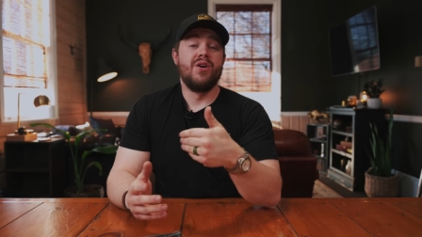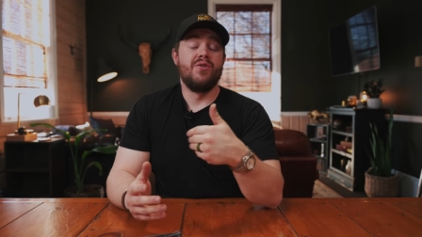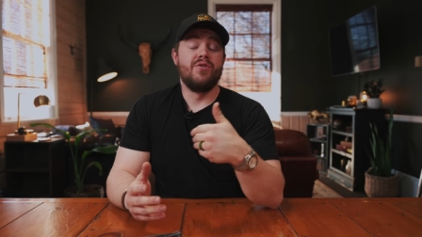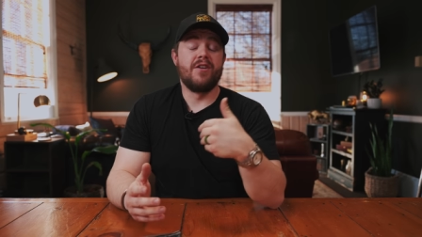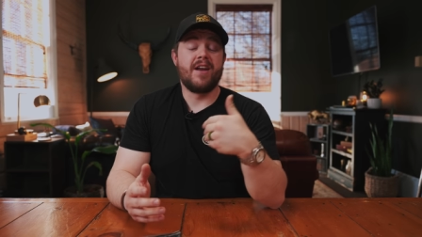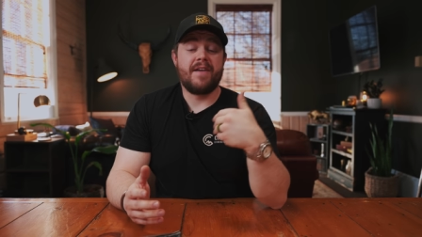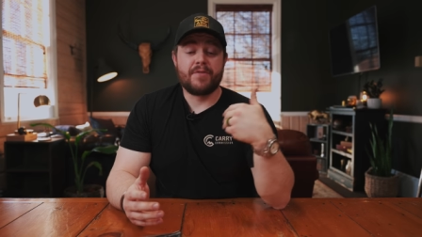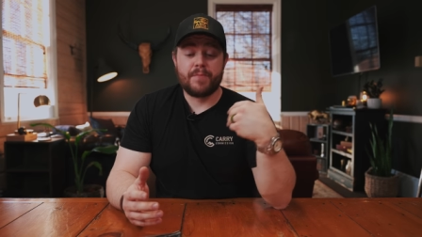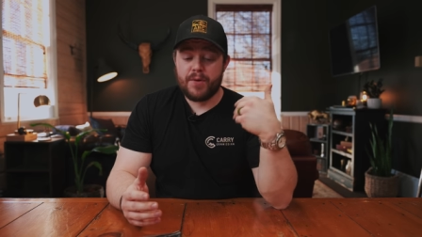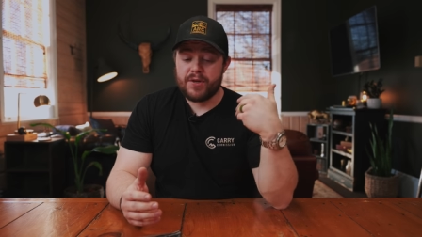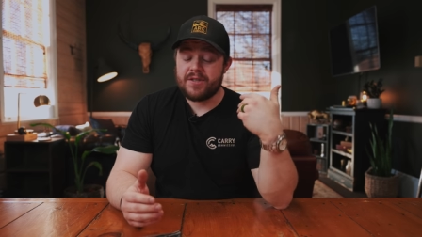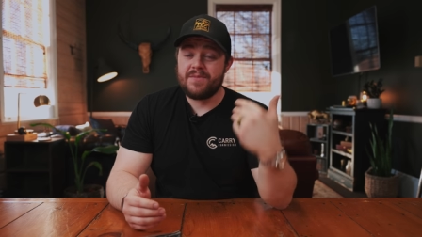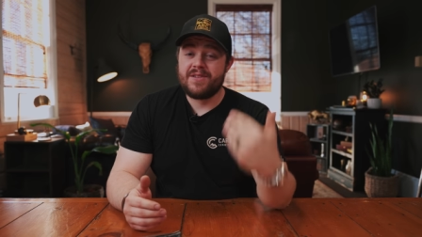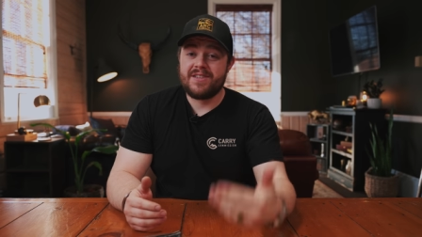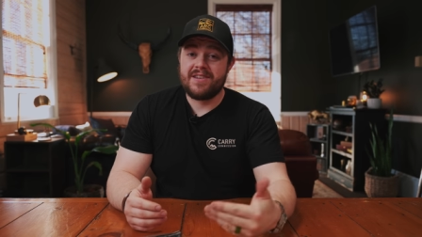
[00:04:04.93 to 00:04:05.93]
you're gonna have to
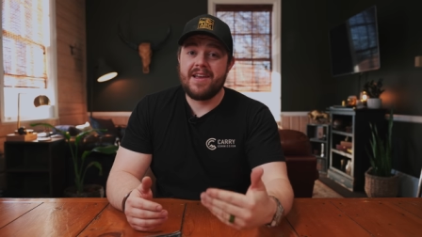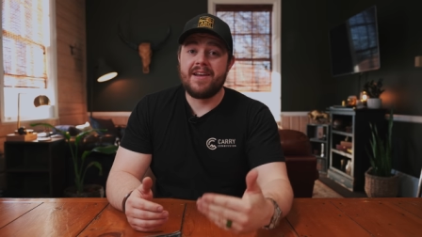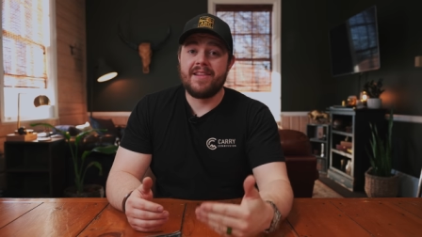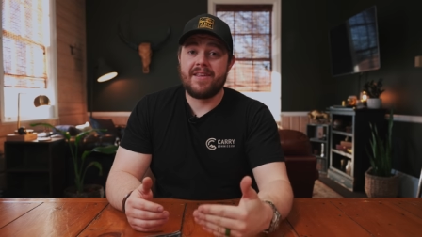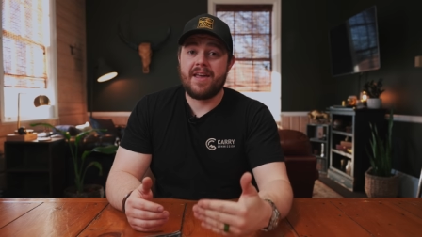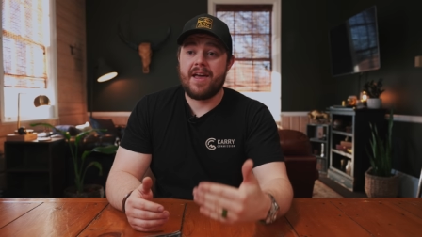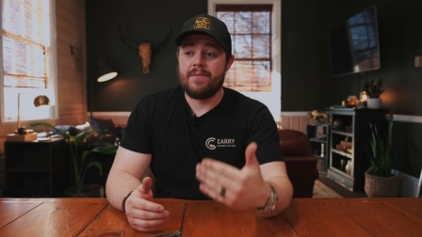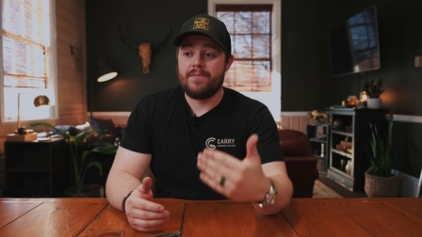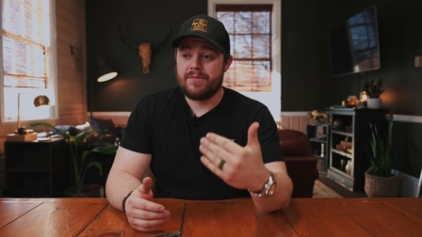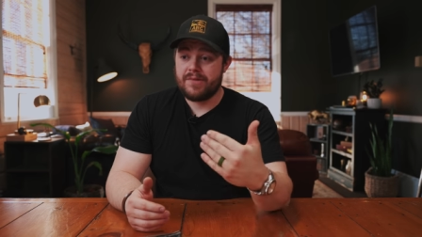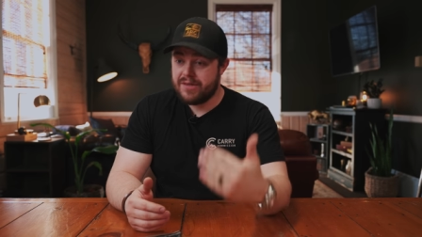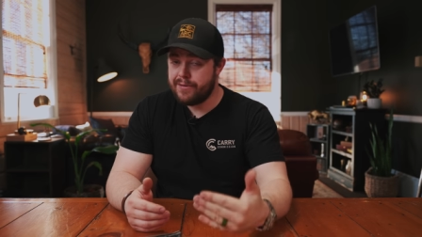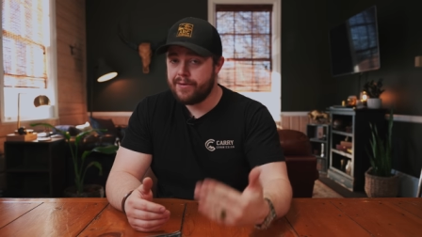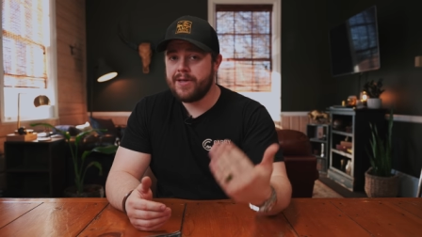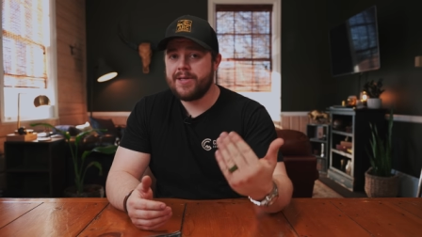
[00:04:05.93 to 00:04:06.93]
put some skin in the game,
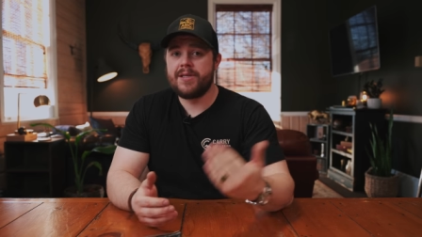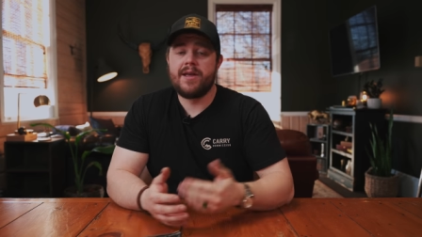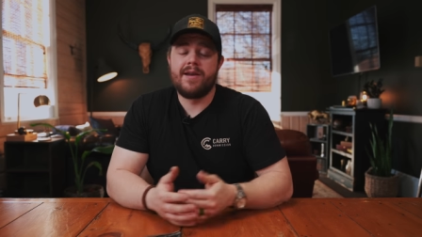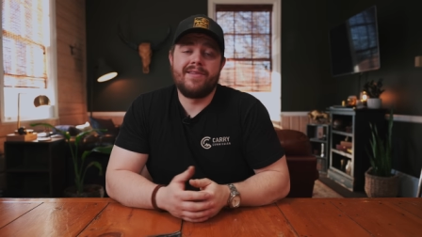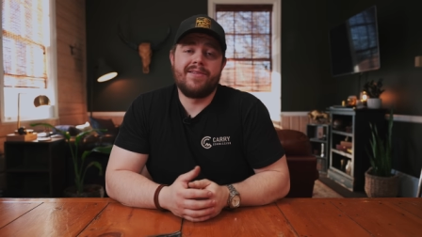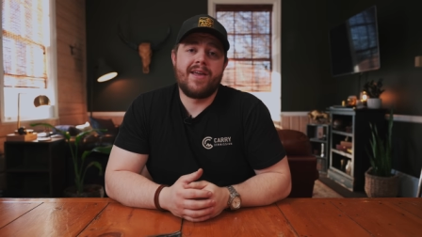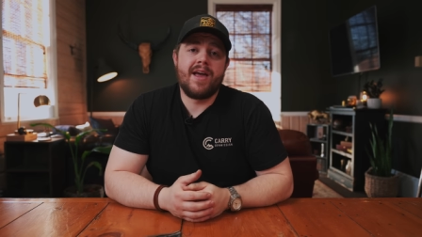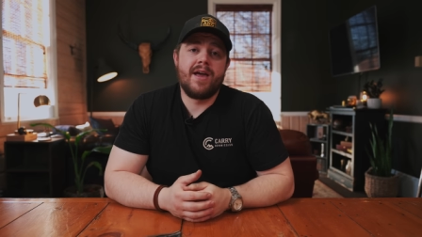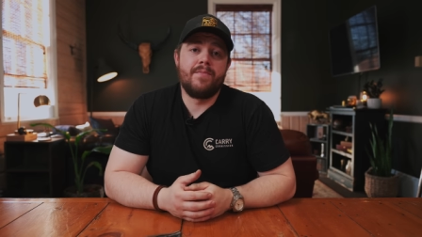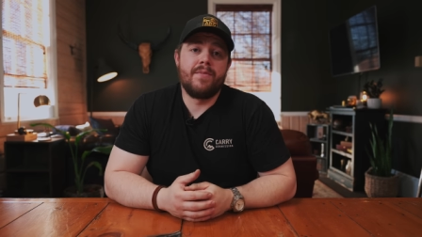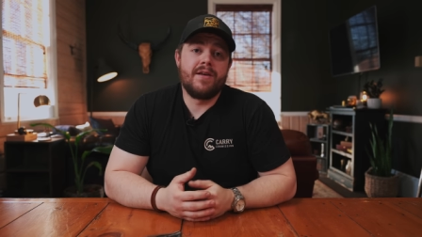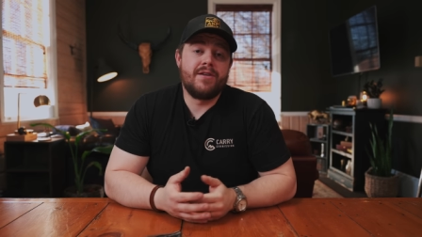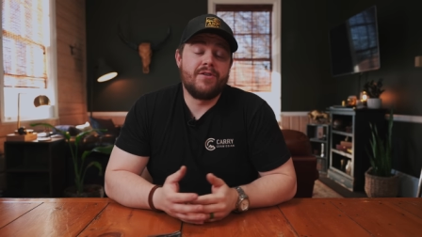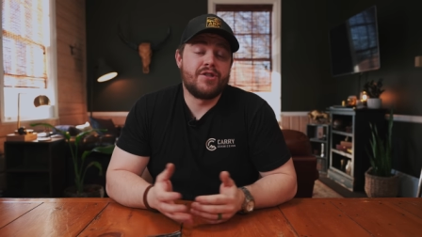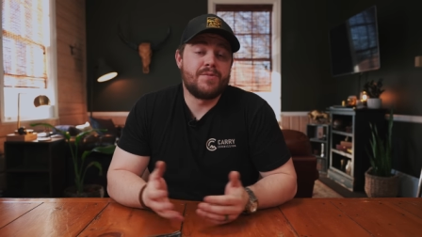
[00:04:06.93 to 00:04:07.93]
serious skin in the game,
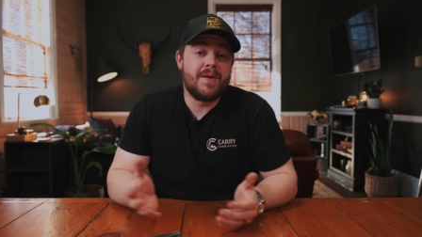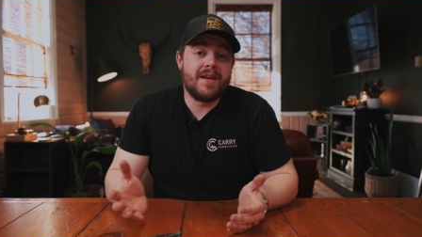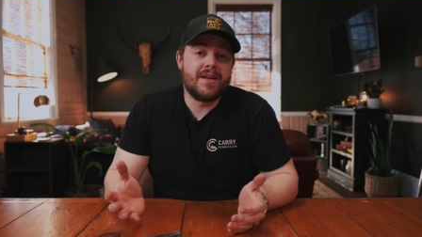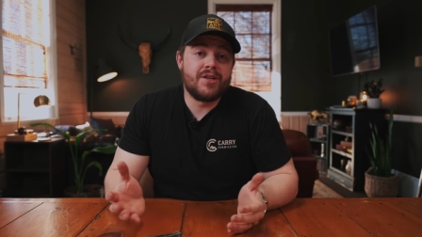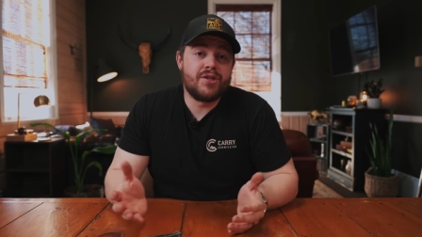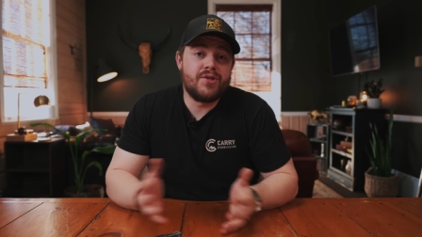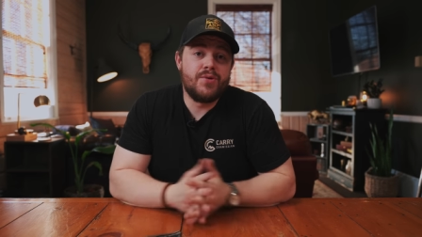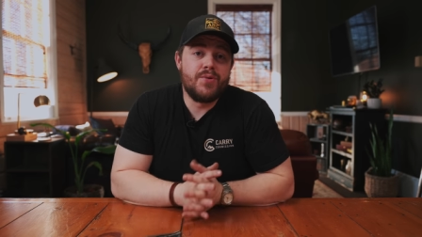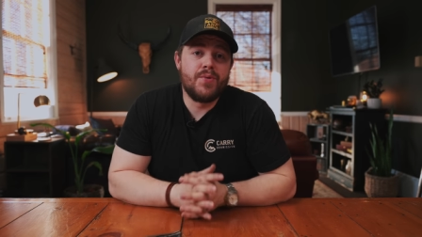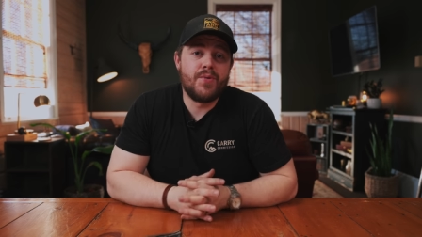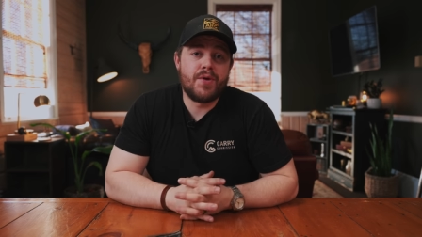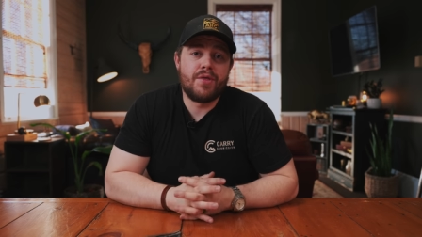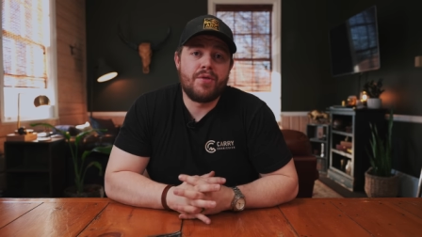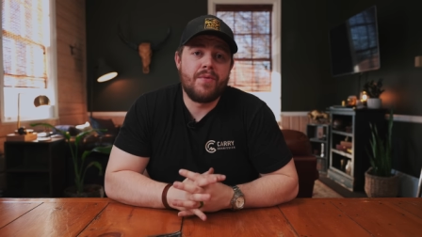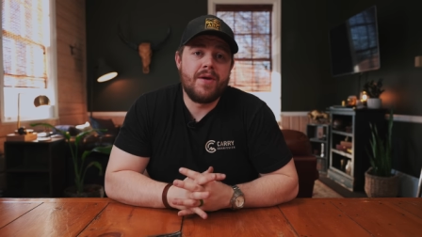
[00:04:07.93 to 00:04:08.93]
and you're spending $200
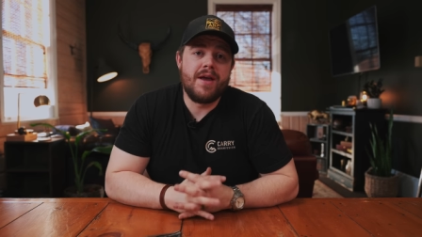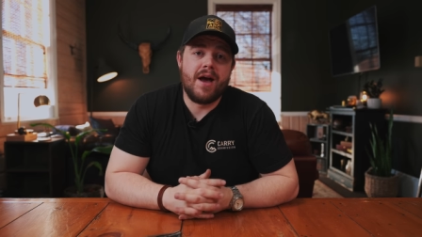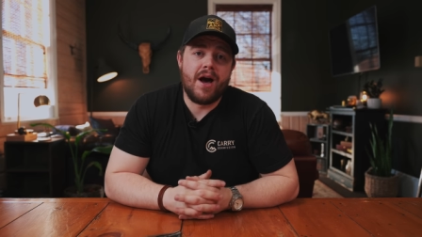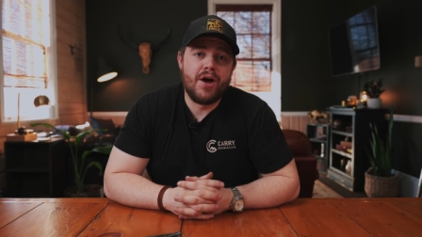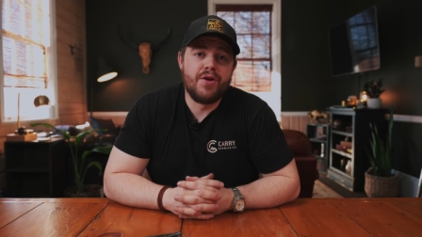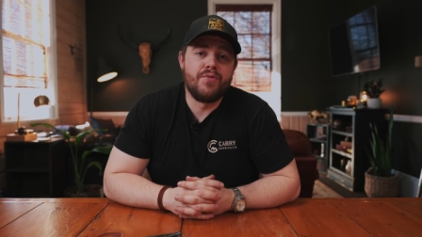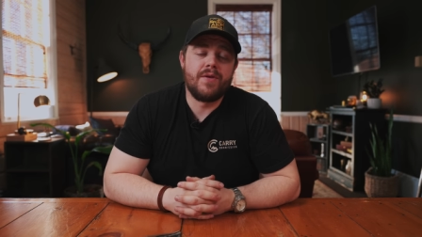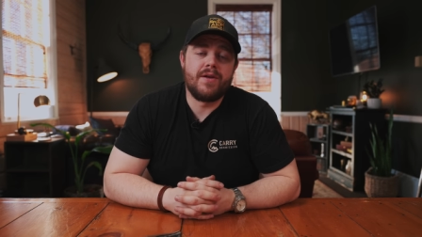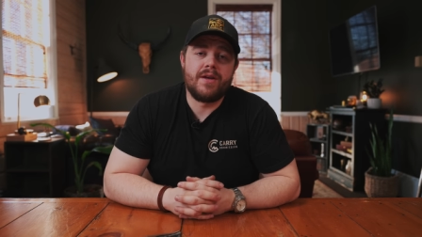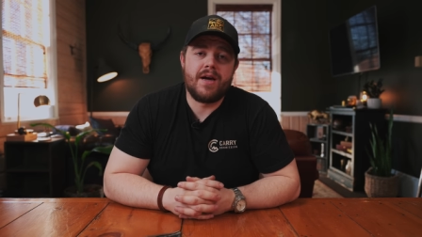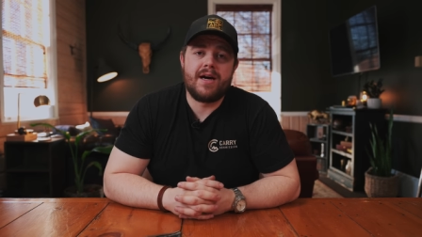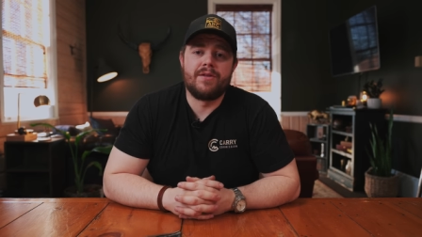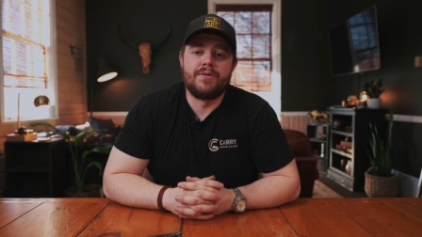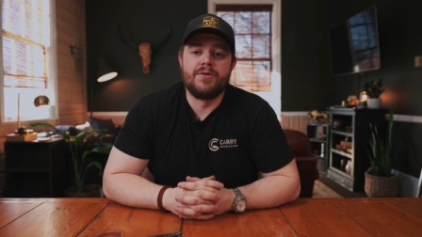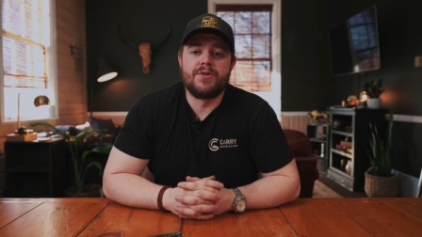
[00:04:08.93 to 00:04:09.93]
or
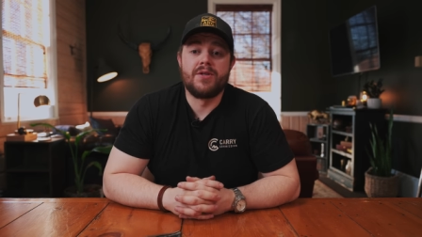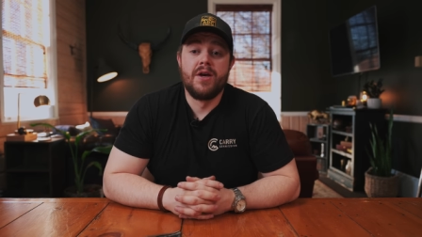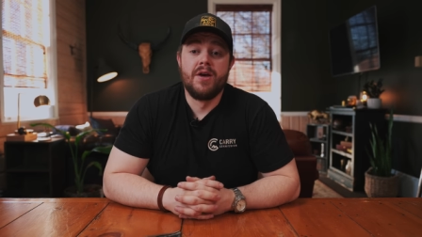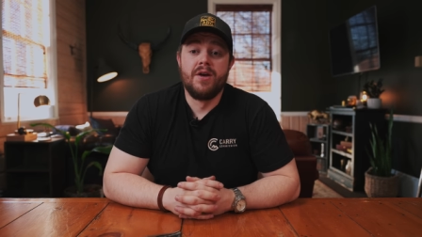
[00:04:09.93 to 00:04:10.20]
$300